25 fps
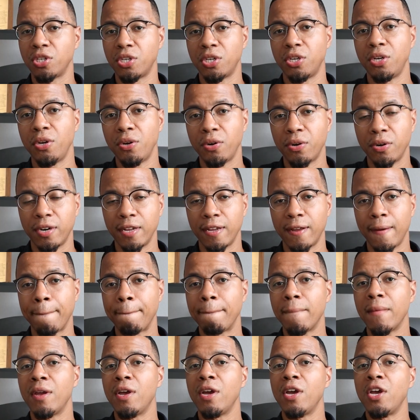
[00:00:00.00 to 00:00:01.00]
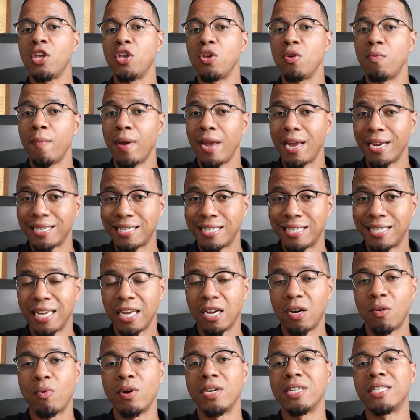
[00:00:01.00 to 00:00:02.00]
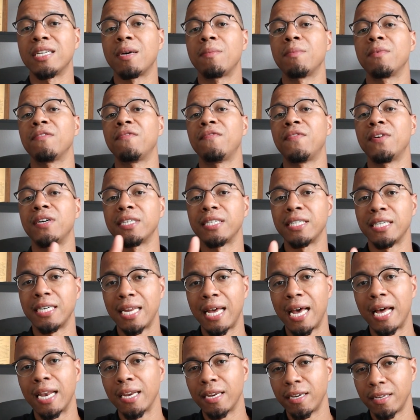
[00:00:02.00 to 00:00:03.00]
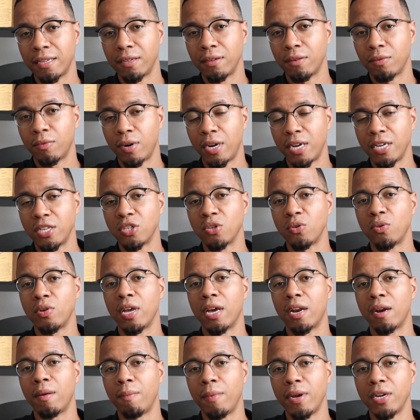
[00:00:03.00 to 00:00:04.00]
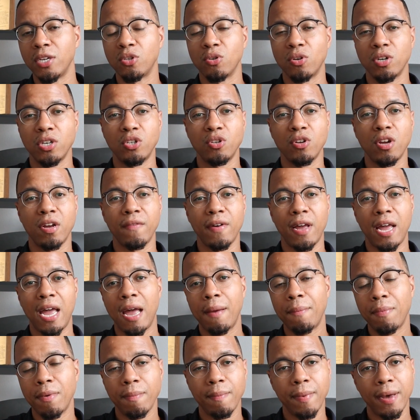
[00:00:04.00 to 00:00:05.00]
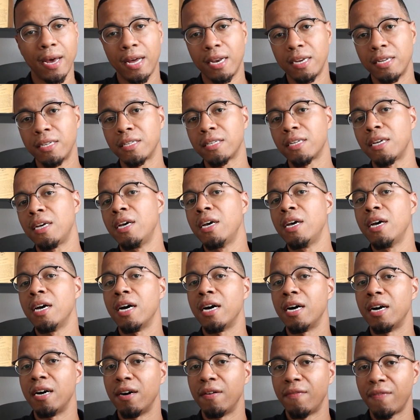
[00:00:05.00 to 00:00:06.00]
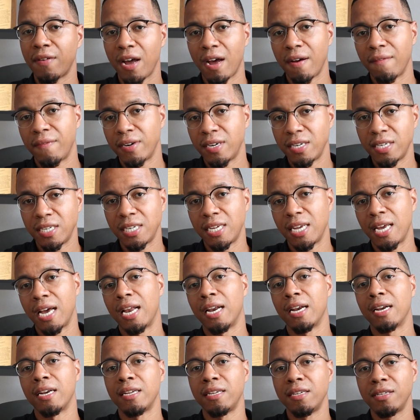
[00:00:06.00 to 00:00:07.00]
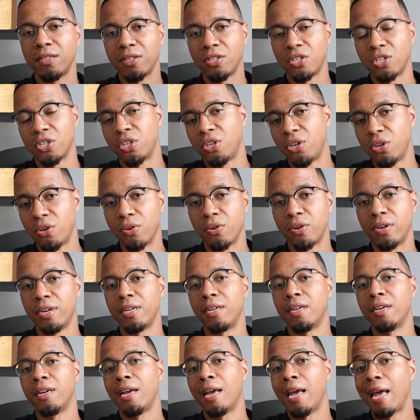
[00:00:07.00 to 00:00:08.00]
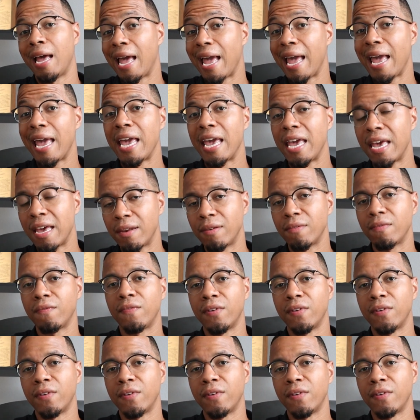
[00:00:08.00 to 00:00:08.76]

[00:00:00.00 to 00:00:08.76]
security, you may actually take away some of the functionality, right? So you gotta make sure that you have a happy balance of confidentiality, security, and